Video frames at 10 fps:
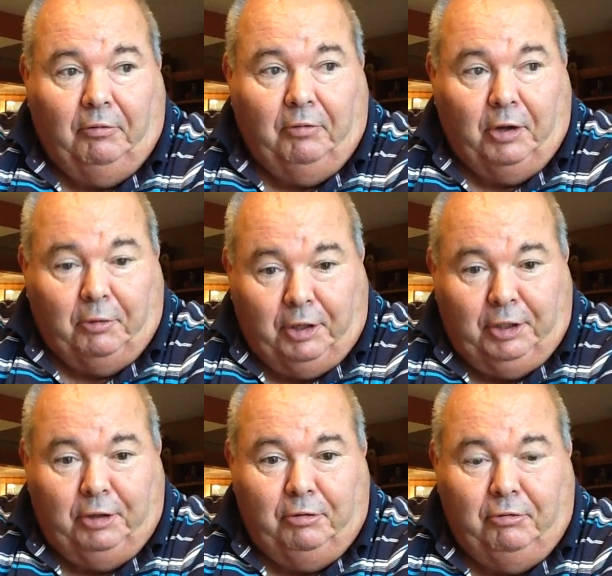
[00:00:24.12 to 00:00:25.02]

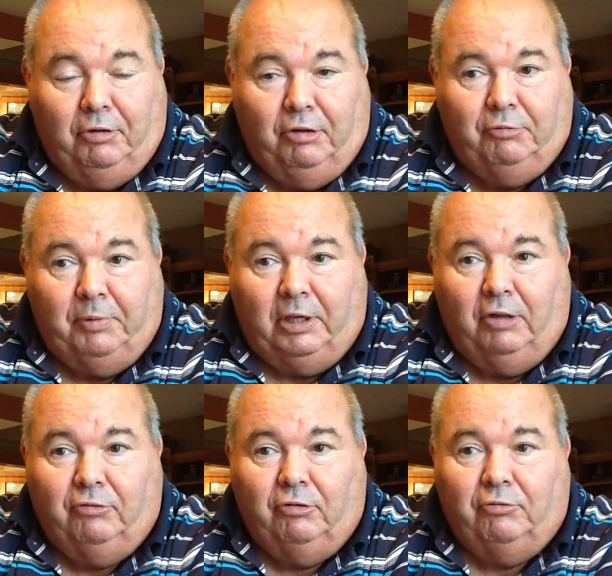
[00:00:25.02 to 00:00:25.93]
agreed to do this
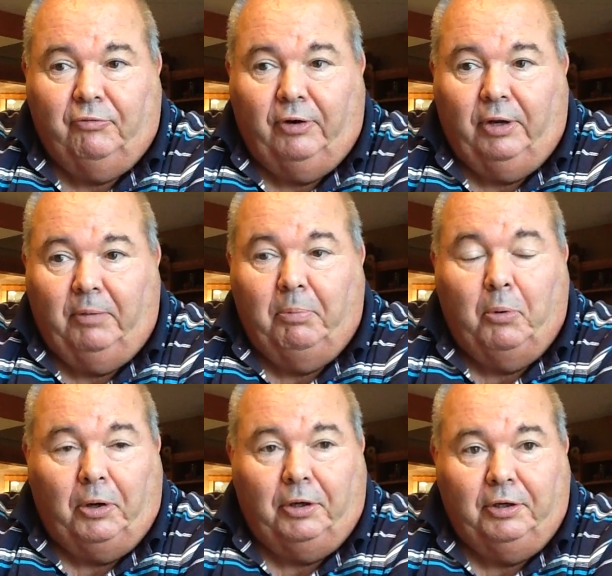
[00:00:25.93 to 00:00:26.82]
because it's very
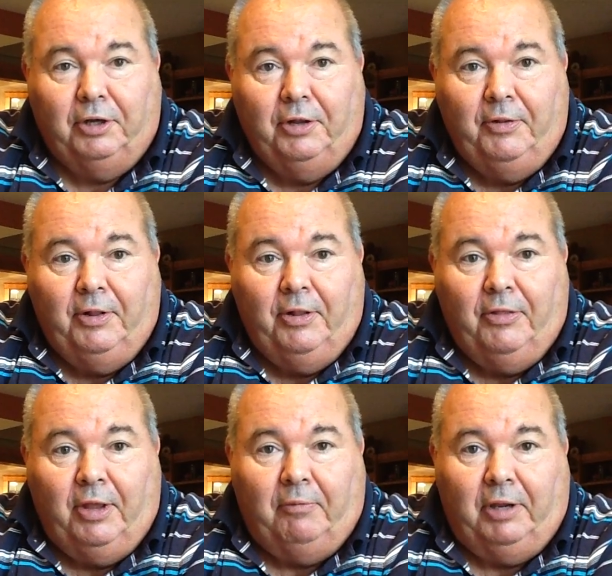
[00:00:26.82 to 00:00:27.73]
important
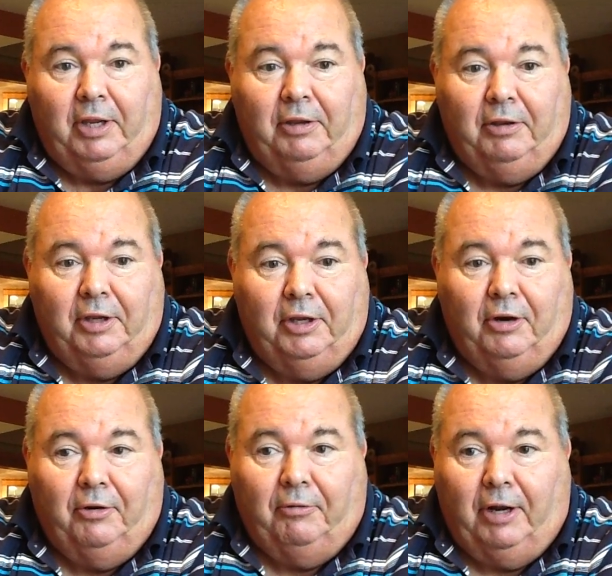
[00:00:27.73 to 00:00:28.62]
that we get
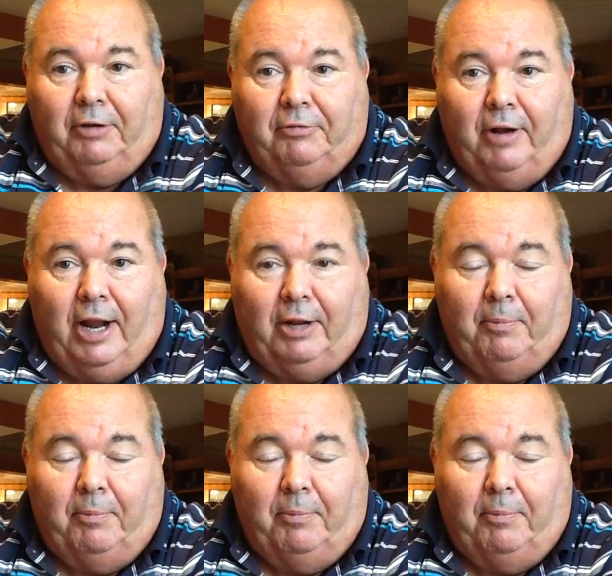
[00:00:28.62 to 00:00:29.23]
on the right track.